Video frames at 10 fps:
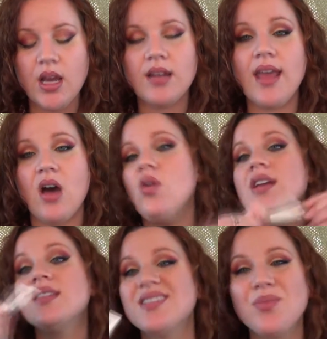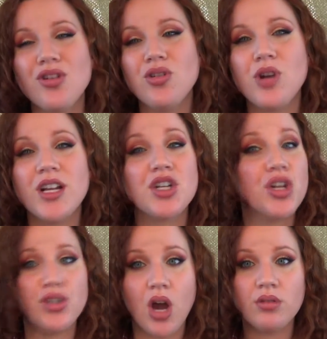Now, is this a miracle product?
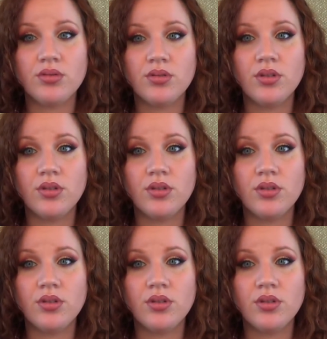No.